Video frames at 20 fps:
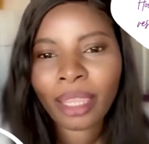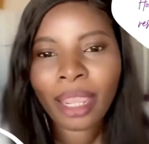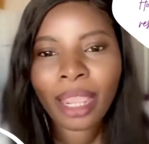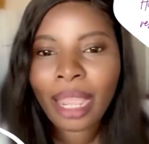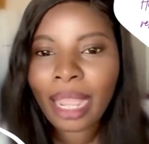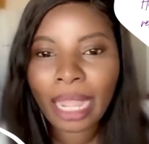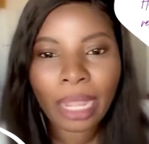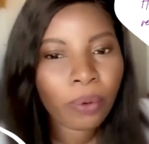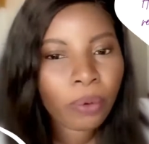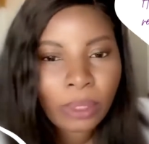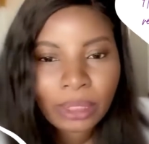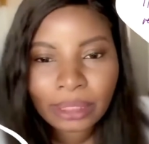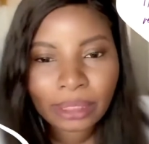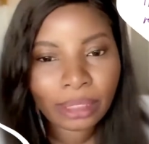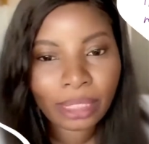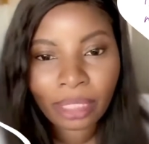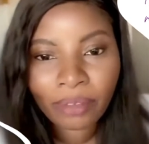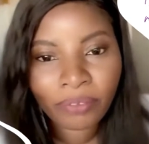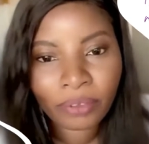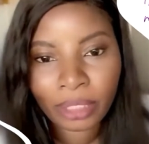I
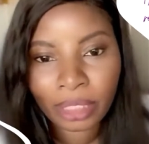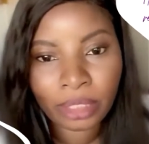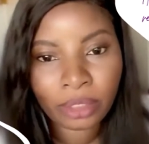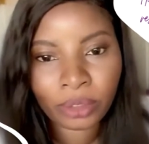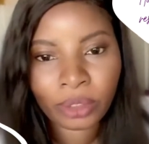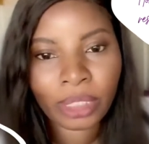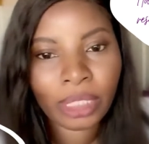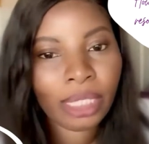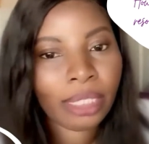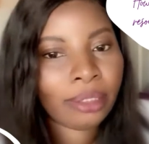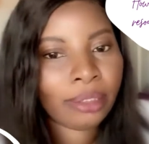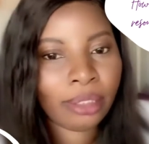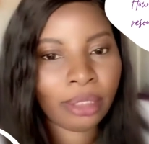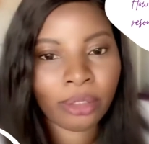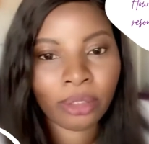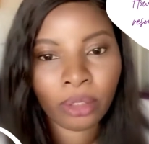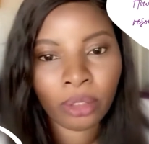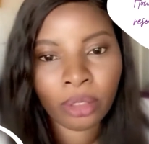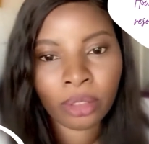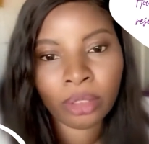wasn't ever educated
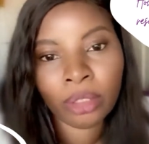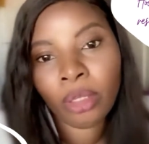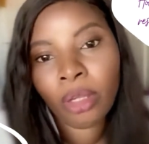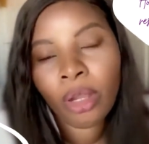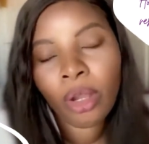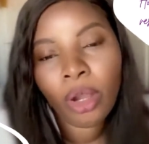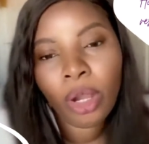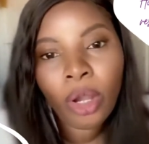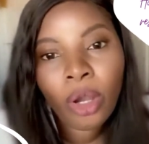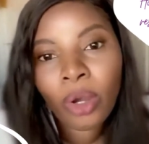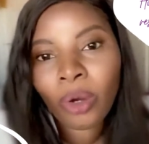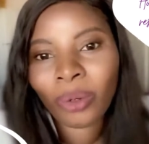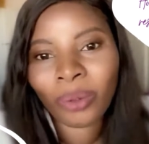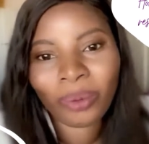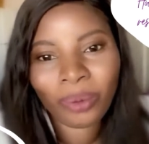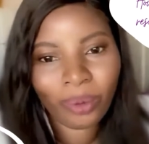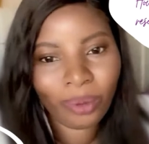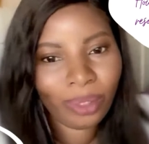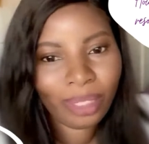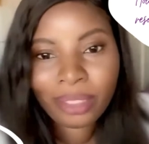on,
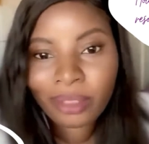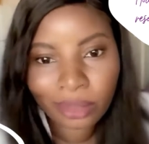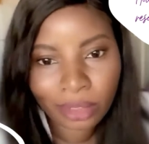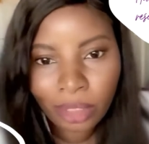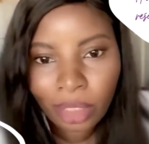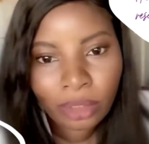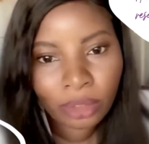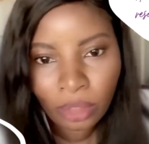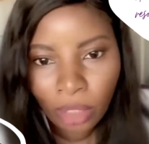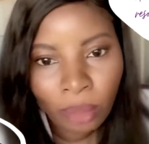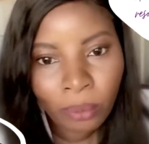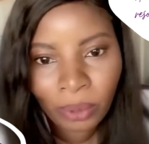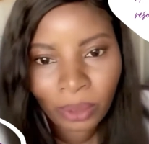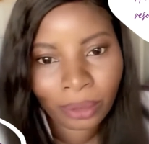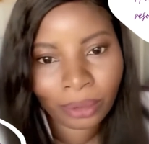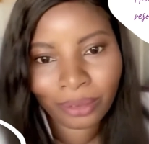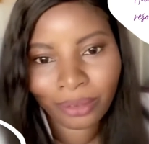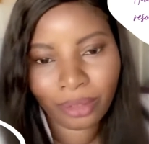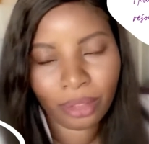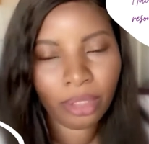oh, it's not
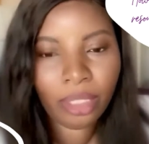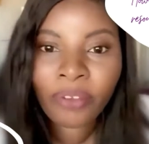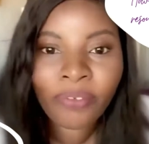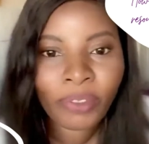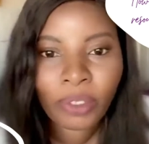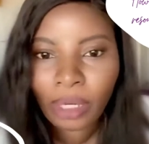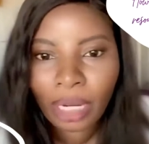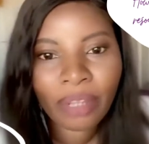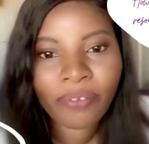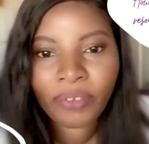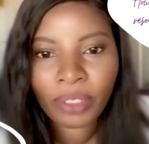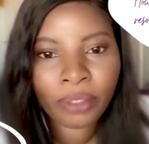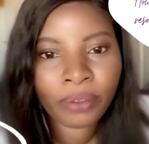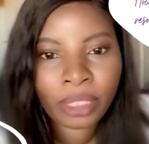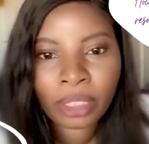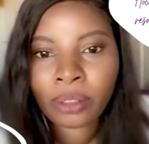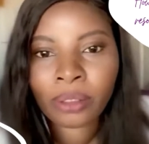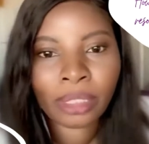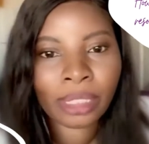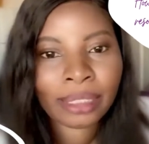normal. If you have
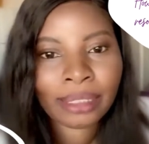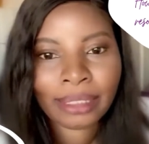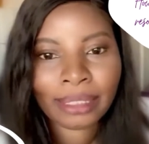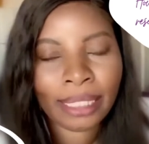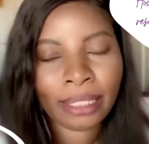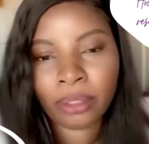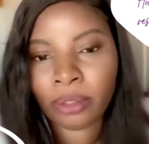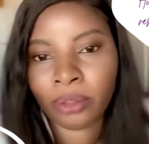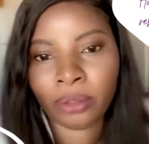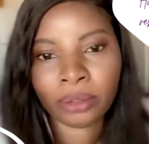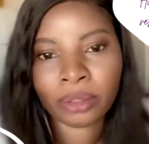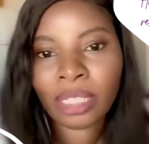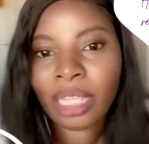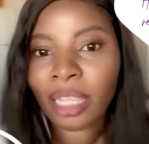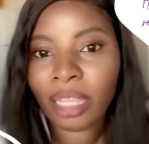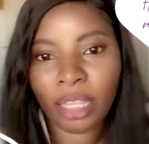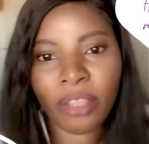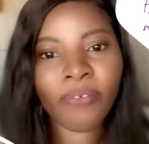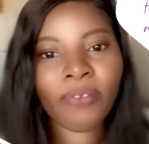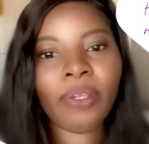irregular cycles,
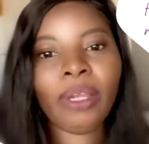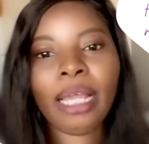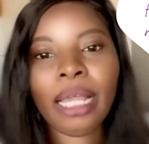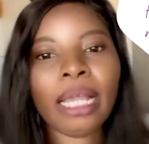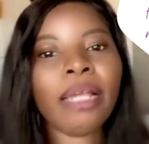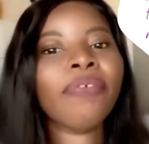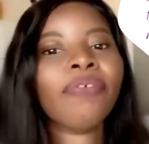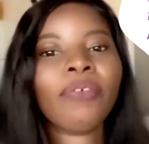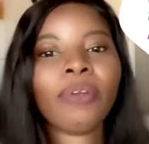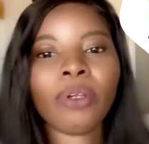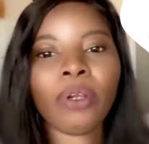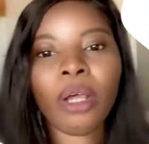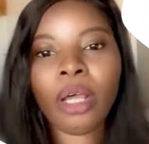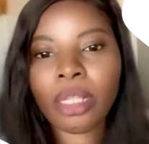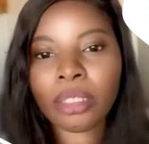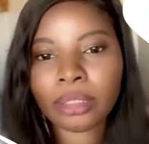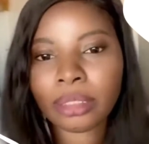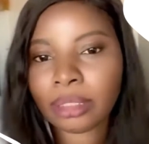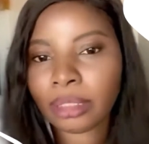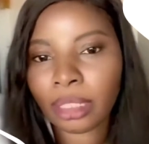if you have
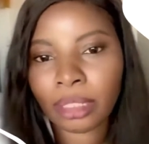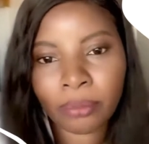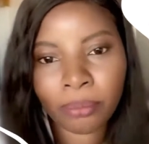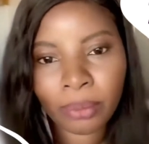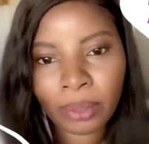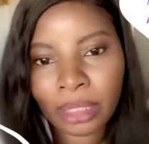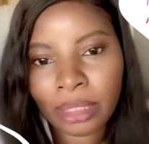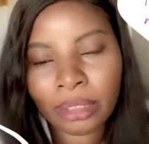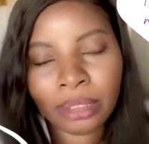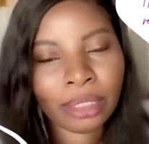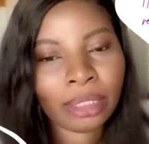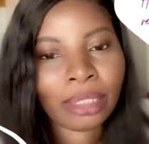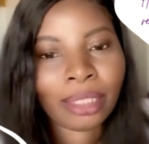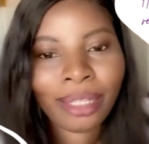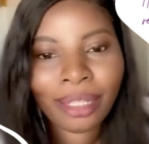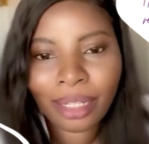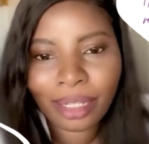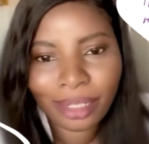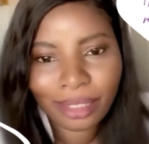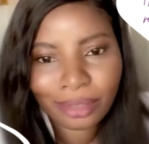constant bleeding,
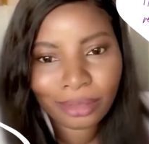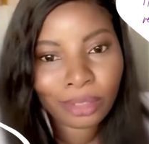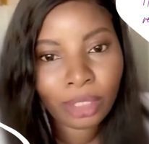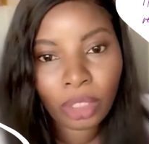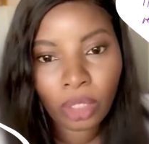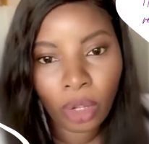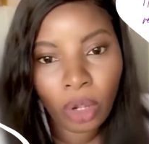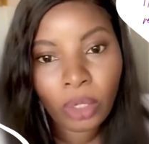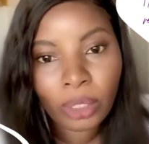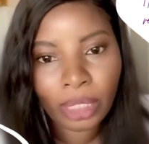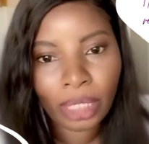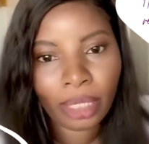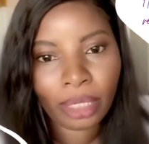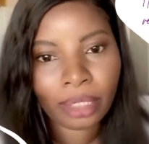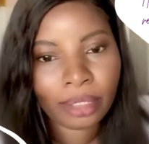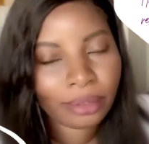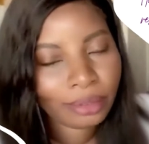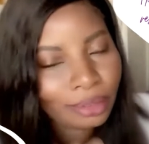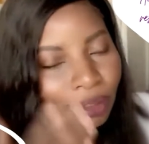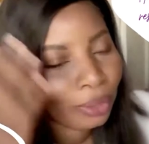it's not
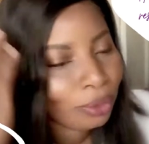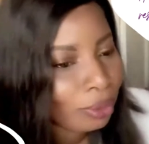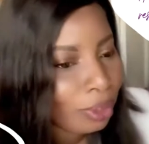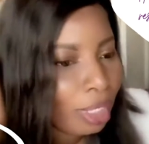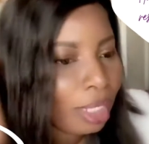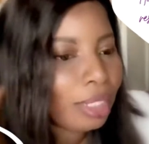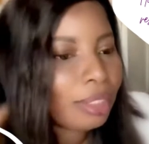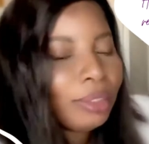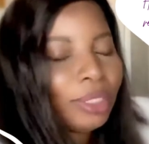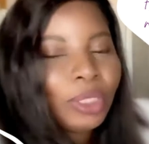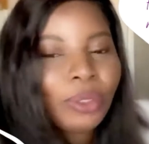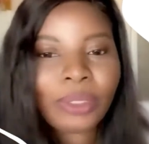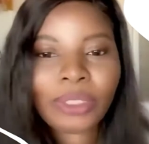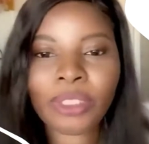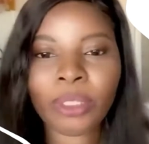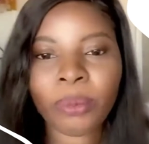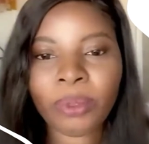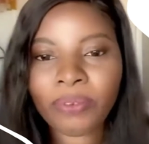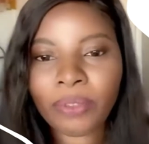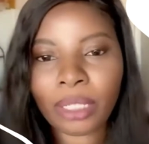okay. So this was
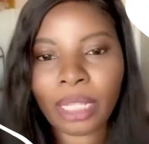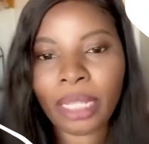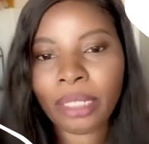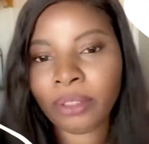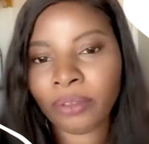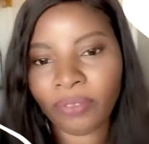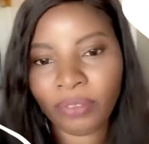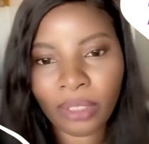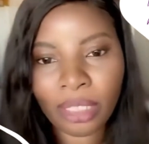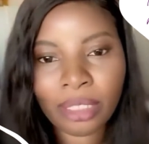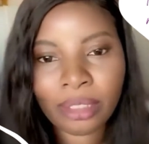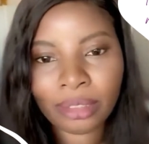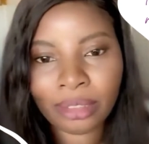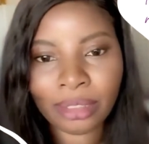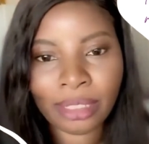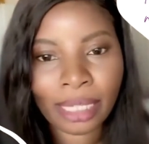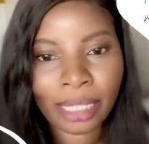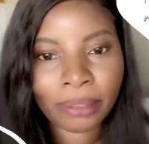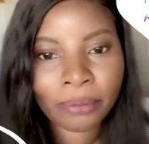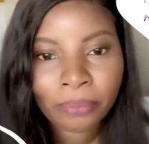some of the kind of things
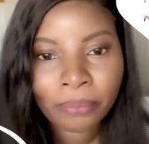that